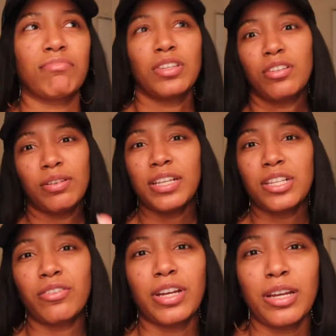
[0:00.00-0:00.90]
you know,
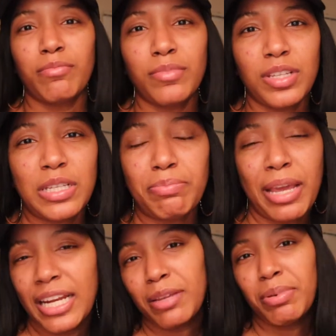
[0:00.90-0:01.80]
Instagram is
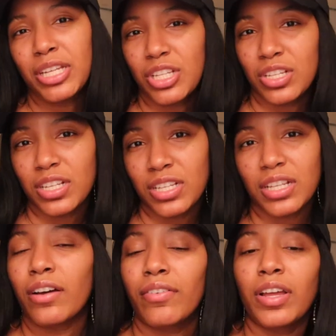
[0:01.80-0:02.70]
mainly pictures and
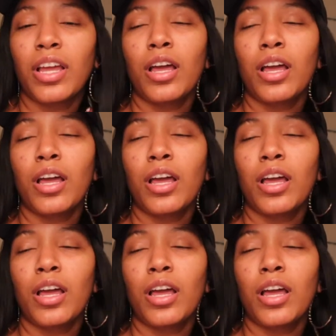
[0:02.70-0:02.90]
stuff.